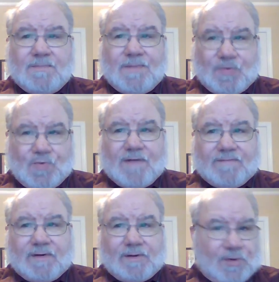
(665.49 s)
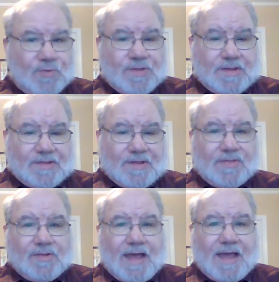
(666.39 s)
but whoever loses
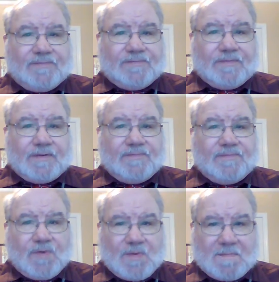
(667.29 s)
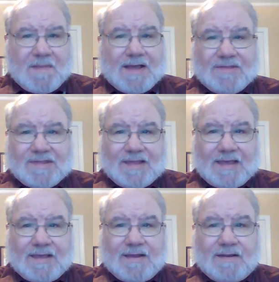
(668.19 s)
his life for my
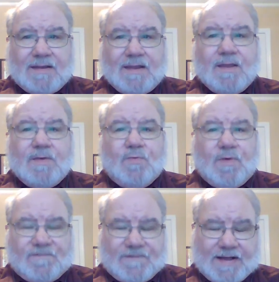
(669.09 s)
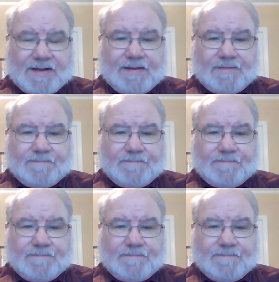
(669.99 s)
sake will find it.